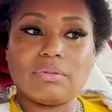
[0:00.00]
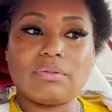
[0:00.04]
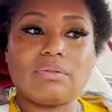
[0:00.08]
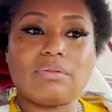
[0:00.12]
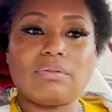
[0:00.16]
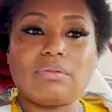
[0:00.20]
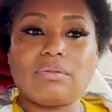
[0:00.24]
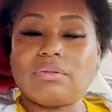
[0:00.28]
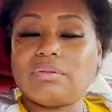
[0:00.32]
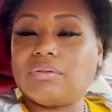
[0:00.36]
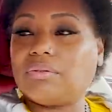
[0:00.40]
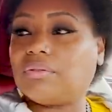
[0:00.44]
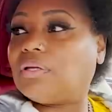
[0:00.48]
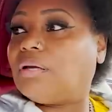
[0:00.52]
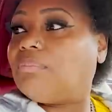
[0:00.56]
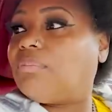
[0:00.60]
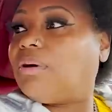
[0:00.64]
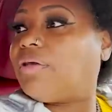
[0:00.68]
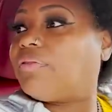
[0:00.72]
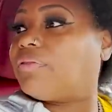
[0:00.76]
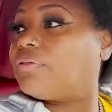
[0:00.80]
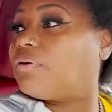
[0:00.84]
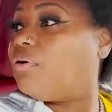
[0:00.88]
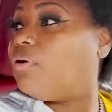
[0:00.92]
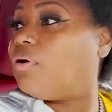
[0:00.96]
Oh, I'm gonna
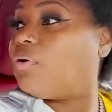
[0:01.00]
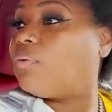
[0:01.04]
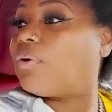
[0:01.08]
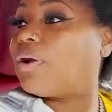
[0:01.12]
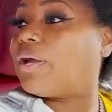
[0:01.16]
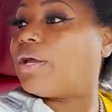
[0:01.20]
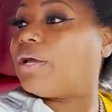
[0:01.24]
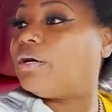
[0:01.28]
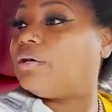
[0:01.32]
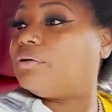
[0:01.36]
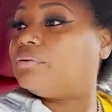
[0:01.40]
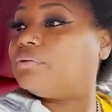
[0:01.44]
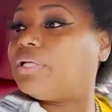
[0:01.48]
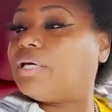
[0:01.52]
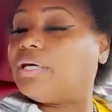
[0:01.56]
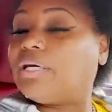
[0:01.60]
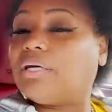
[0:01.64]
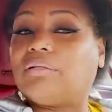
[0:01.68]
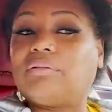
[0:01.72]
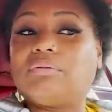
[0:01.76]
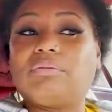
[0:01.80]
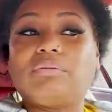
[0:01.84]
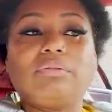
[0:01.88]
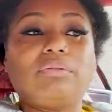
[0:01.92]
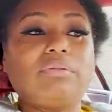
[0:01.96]
have to go around
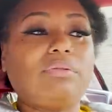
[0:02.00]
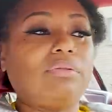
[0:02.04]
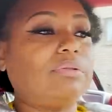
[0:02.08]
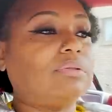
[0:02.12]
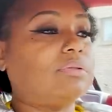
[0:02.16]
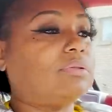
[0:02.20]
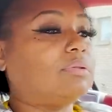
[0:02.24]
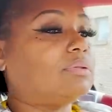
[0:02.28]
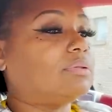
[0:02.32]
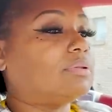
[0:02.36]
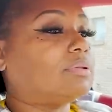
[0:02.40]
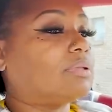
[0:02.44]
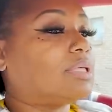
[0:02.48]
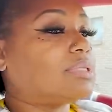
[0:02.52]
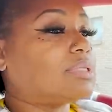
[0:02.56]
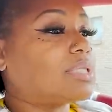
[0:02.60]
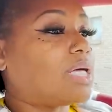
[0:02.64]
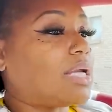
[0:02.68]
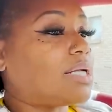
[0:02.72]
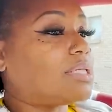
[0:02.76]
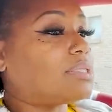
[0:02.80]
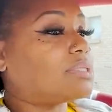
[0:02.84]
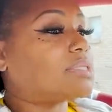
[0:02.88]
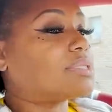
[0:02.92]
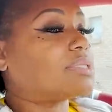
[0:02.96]
now because
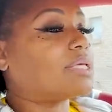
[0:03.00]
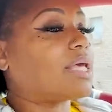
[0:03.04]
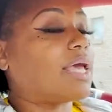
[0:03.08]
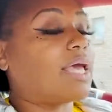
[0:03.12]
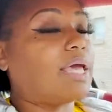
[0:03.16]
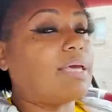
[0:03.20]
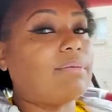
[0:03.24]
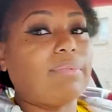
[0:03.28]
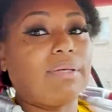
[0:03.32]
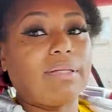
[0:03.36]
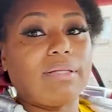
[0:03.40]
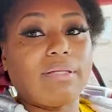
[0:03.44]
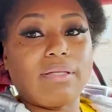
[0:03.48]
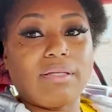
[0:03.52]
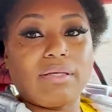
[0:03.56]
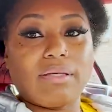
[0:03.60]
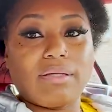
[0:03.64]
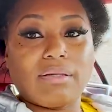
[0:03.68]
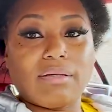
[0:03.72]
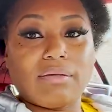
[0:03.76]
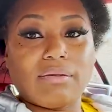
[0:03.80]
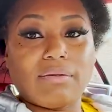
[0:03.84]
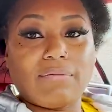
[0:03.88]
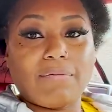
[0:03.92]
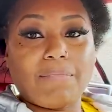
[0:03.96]
I done just came in
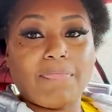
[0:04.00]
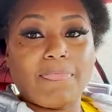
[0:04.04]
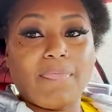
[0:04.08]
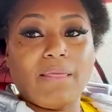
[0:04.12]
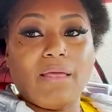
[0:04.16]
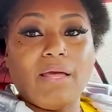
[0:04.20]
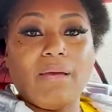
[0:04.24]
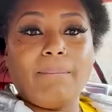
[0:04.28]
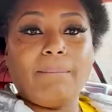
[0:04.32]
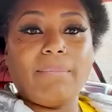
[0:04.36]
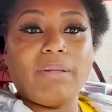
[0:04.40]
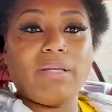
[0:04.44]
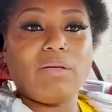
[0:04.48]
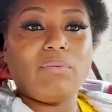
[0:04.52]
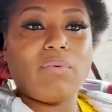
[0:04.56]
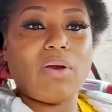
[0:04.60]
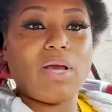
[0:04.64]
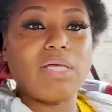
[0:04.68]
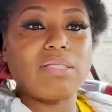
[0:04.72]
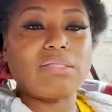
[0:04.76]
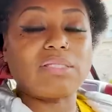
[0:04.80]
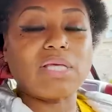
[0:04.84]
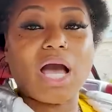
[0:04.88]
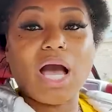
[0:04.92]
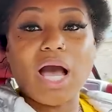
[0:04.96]
here. But
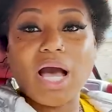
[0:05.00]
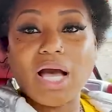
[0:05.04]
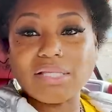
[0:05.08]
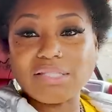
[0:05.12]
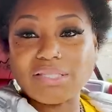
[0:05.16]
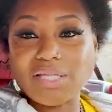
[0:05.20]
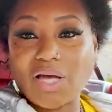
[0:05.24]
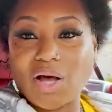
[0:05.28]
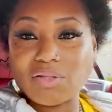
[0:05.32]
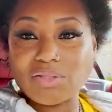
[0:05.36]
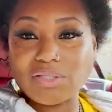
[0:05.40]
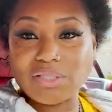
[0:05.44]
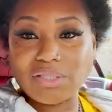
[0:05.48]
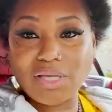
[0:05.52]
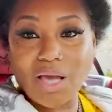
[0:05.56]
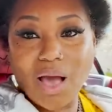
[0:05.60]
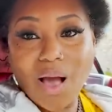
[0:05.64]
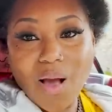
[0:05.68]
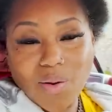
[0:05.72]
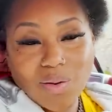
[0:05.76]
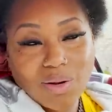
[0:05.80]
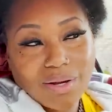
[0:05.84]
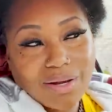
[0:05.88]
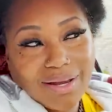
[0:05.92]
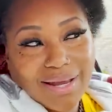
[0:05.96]
anyways, I'll talk to
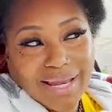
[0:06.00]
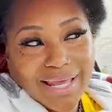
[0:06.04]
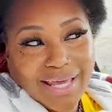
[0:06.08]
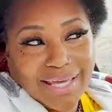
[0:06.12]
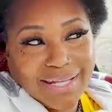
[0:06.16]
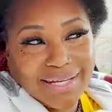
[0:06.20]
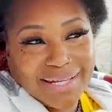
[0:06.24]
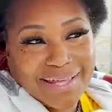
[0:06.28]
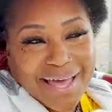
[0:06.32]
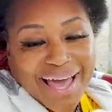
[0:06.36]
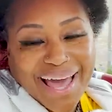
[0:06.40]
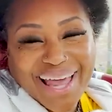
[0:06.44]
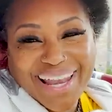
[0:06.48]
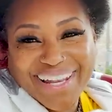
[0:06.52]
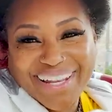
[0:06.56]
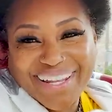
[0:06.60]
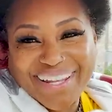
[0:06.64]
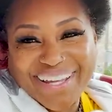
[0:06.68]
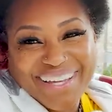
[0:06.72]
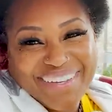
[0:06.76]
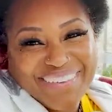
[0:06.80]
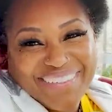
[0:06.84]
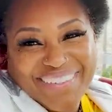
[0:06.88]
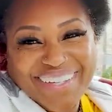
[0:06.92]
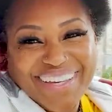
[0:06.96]
y'all later. I
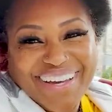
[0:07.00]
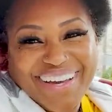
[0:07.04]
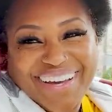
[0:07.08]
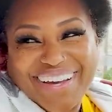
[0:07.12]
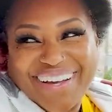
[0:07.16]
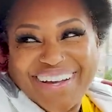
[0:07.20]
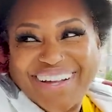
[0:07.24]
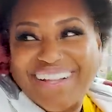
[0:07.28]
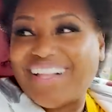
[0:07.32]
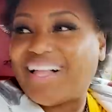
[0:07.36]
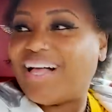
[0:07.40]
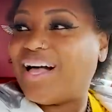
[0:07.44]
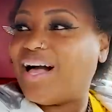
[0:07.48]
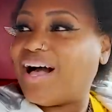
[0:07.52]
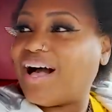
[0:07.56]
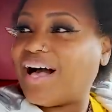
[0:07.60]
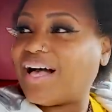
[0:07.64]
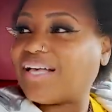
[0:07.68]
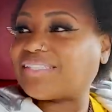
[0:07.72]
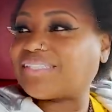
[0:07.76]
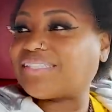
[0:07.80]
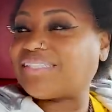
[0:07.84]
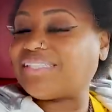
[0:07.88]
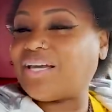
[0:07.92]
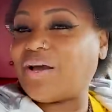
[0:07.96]
love y'all.
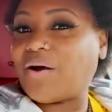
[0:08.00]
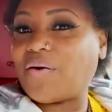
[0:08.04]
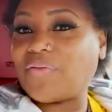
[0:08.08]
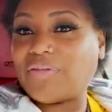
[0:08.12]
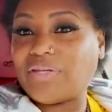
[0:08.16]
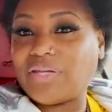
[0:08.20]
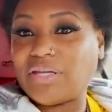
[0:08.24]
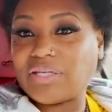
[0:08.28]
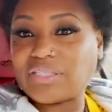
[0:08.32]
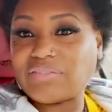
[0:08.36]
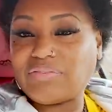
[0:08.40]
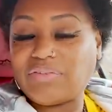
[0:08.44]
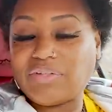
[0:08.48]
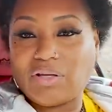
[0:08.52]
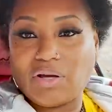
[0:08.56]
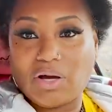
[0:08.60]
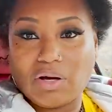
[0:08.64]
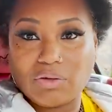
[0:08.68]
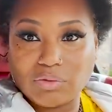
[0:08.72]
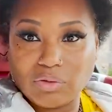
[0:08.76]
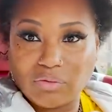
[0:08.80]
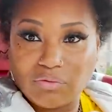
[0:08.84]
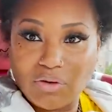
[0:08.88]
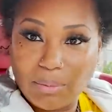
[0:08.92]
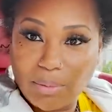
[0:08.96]
I'll see y'all in the next video. I
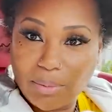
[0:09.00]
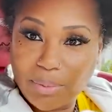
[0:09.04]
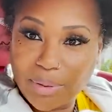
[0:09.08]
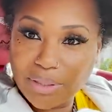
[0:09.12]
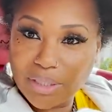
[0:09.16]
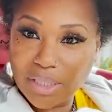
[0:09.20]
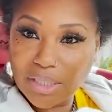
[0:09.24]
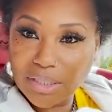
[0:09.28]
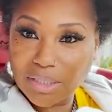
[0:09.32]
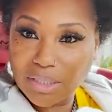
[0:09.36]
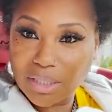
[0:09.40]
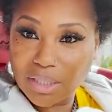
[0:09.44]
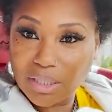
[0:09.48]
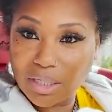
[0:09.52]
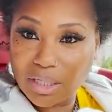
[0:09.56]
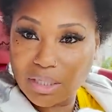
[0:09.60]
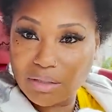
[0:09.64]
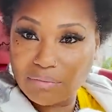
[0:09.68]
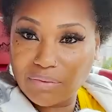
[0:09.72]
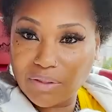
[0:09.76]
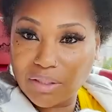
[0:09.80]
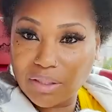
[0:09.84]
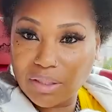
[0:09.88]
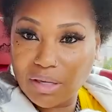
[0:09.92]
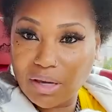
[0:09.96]
don't know if I'm gonna put this in another
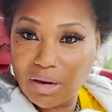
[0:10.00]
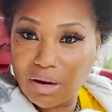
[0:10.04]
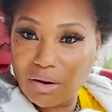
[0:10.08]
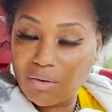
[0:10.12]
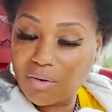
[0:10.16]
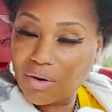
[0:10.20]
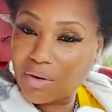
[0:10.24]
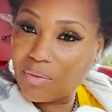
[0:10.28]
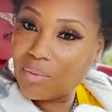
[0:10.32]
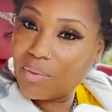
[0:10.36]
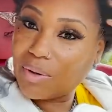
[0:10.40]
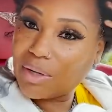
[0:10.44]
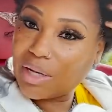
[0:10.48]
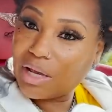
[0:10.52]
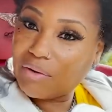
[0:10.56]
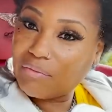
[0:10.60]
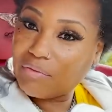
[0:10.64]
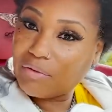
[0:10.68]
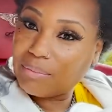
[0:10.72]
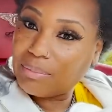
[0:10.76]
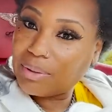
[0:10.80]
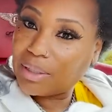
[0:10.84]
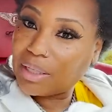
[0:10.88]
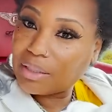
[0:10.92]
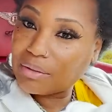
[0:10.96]
video or
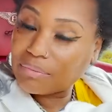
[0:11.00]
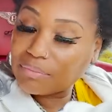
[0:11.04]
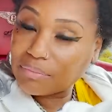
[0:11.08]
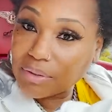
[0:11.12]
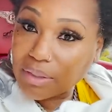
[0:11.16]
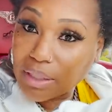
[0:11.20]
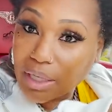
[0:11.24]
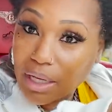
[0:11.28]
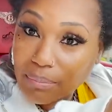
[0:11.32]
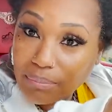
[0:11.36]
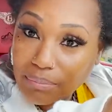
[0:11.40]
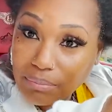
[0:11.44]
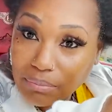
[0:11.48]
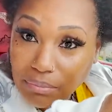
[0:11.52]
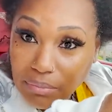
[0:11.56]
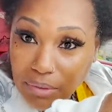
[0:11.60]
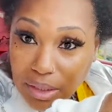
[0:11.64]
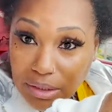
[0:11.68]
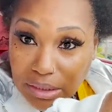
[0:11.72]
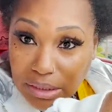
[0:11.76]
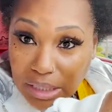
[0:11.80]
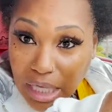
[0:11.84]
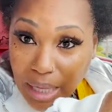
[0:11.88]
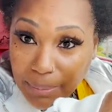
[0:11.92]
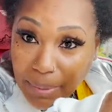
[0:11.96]
whatever, but yep,
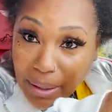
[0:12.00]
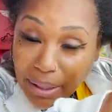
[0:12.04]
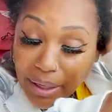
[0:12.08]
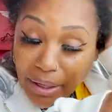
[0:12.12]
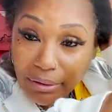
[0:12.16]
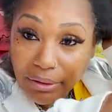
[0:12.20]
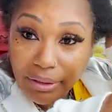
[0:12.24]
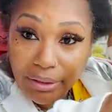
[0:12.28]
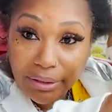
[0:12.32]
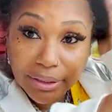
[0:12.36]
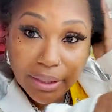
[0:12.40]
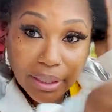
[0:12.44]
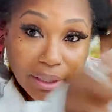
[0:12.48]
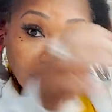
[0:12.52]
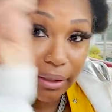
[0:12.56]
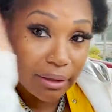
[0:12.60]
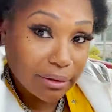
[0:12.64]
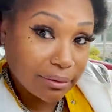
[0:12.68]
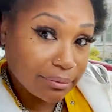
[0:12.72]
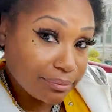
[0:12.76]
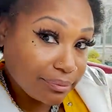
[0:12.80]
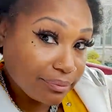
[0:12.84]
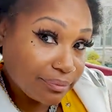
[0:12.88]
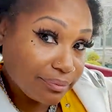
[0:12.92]
this is how my hair look, y'all.